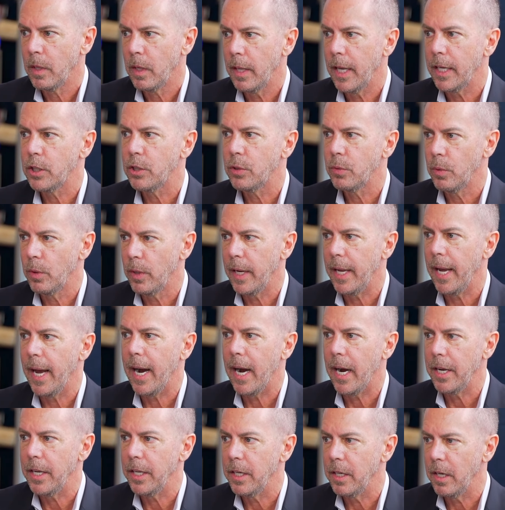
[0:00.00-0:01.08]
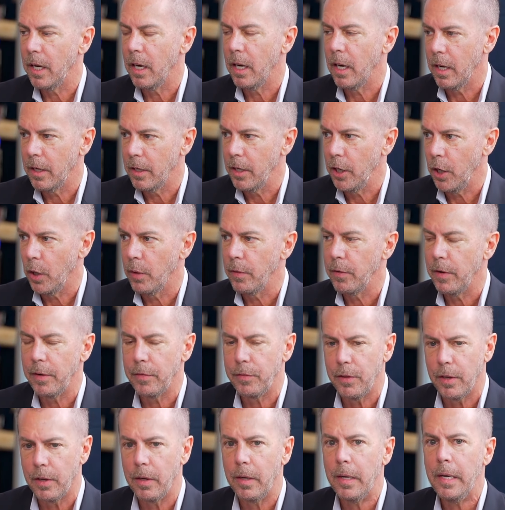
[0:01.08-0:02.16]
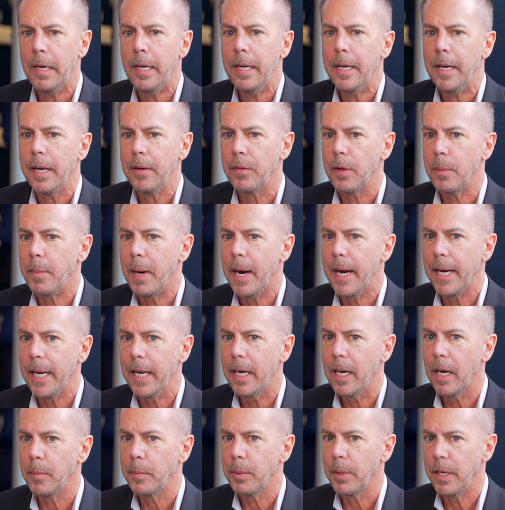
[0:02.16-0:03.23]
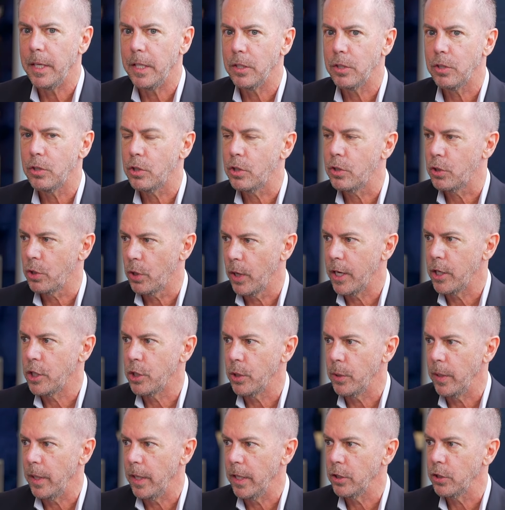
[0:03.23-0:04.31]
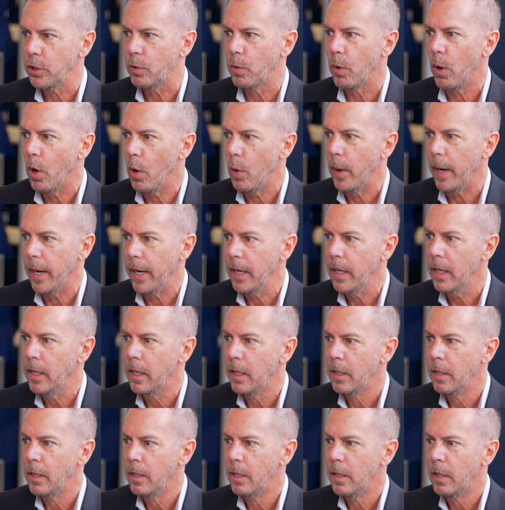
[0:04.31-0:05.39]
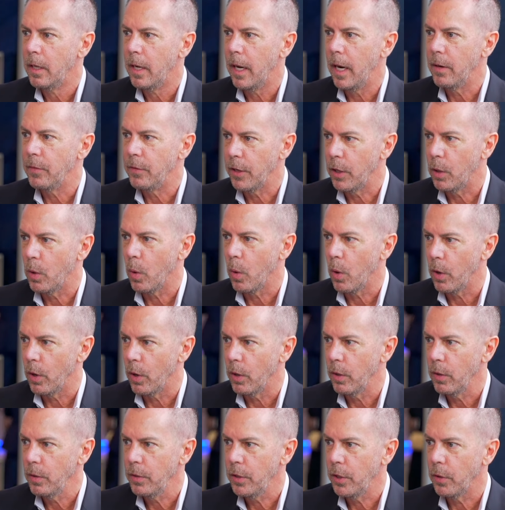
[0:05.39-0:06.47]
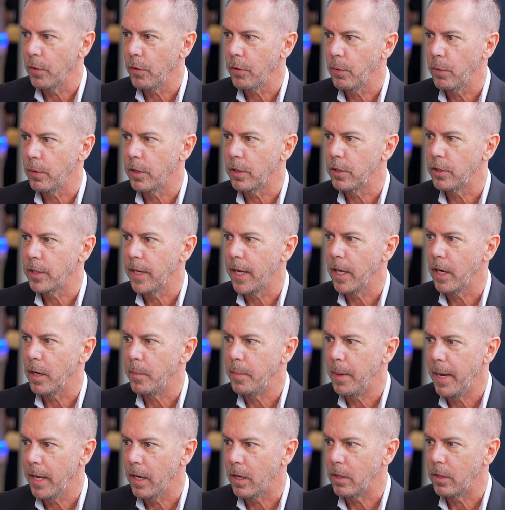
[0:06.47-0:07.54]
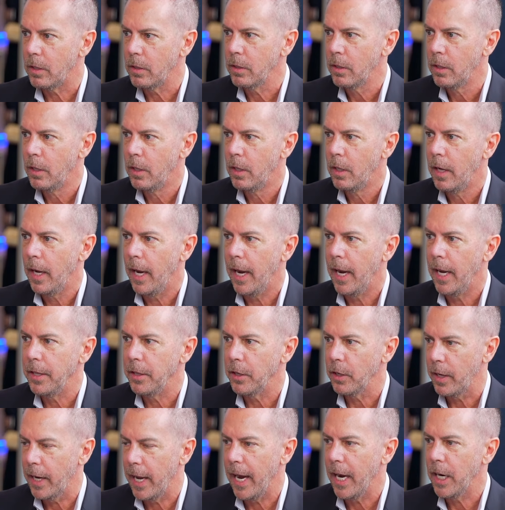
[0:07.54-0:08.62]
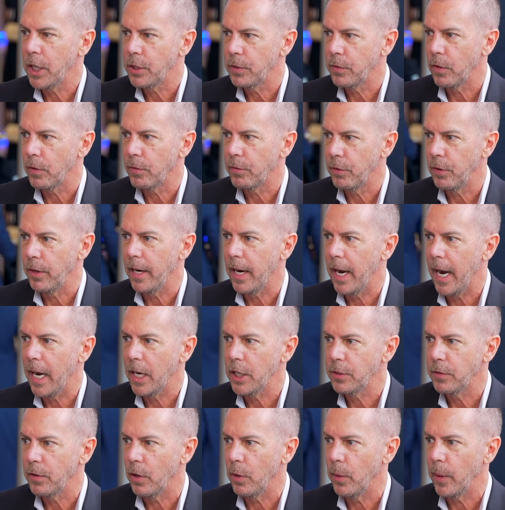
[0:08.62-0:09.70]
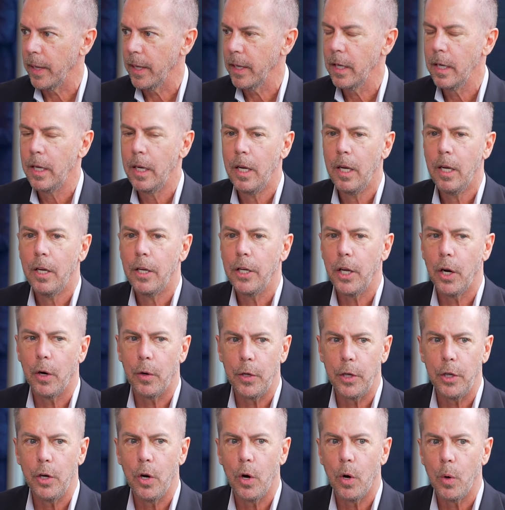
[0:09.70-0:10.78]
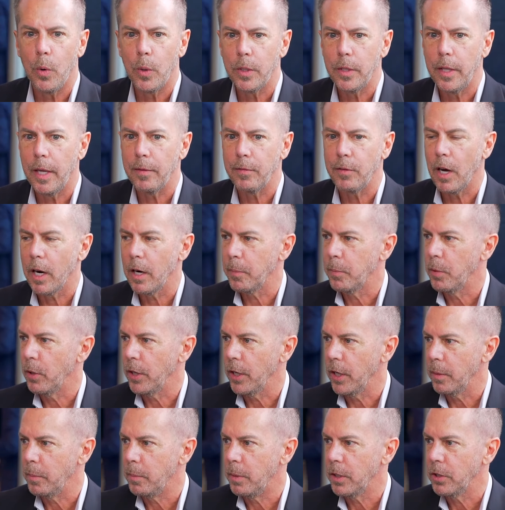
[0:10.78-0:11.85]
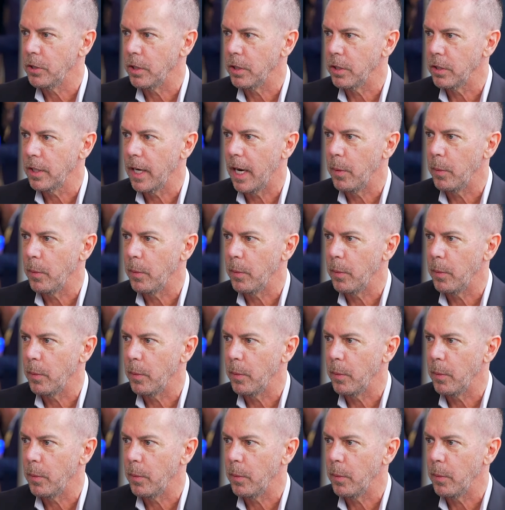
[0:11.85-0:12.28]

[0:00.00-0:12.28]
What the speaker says: That's really how if the mining company's treasury is growing every quarter, through the sale of metal, and their free cash flowing, they've got a pretty good business.